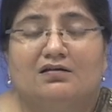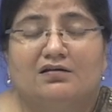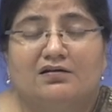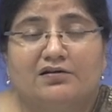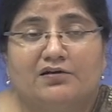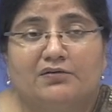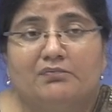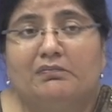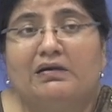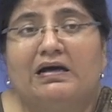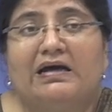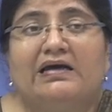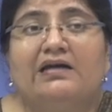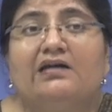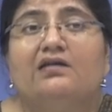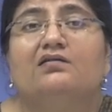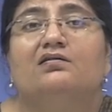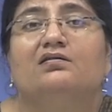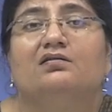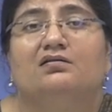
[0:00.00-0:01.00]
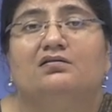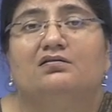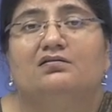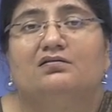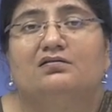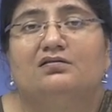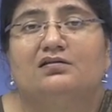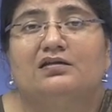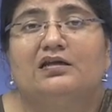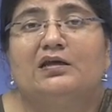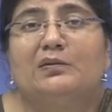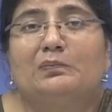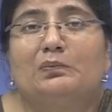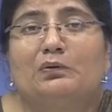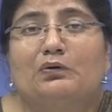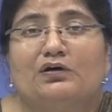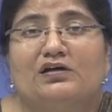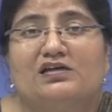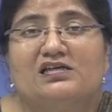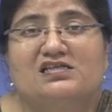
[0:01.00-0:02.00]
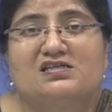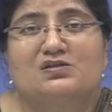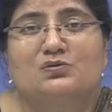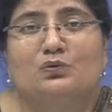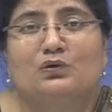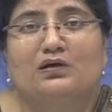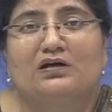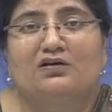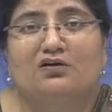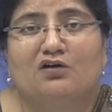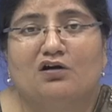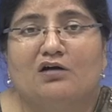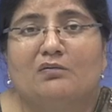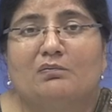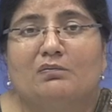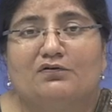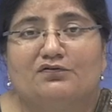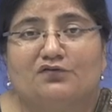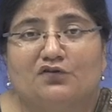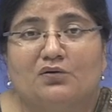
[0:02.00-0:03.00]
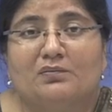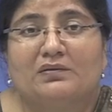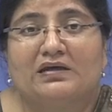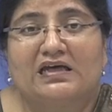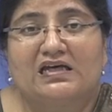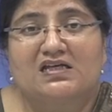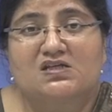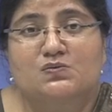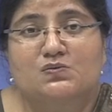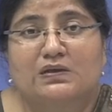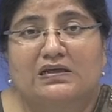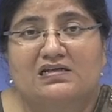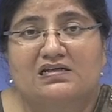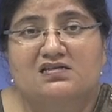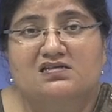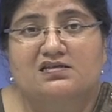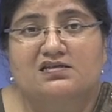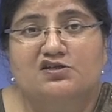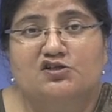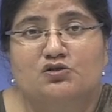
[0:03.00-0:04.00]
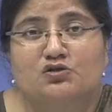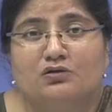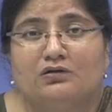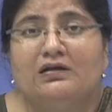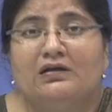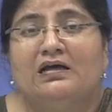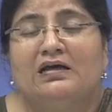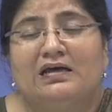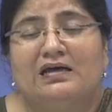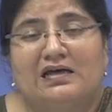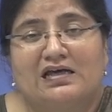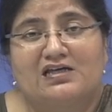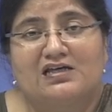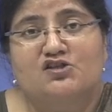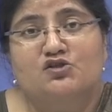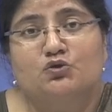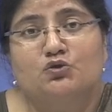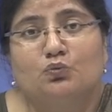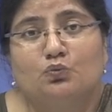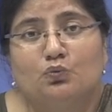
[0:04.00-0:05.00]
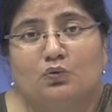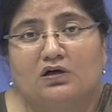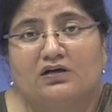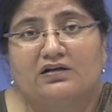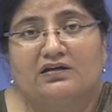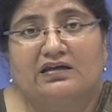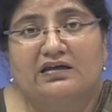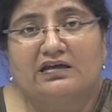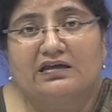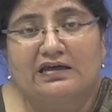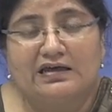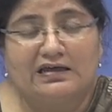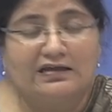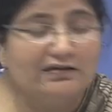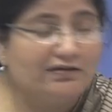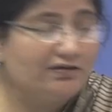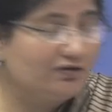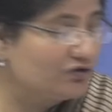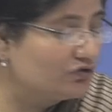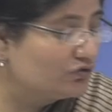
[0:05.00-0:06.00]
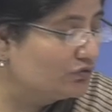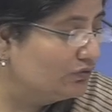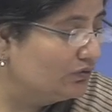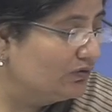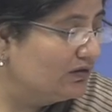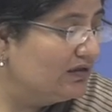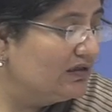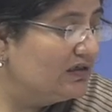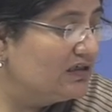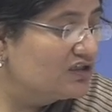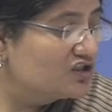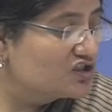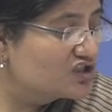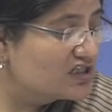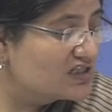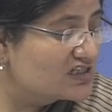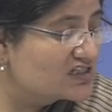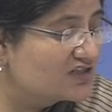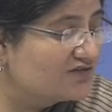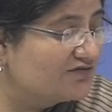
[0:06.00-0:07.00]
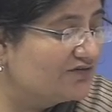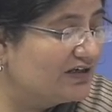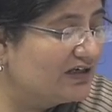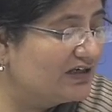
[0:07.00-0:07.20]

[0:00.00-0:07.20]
remind employees who are not performing as well as they should as to what they can do. Justify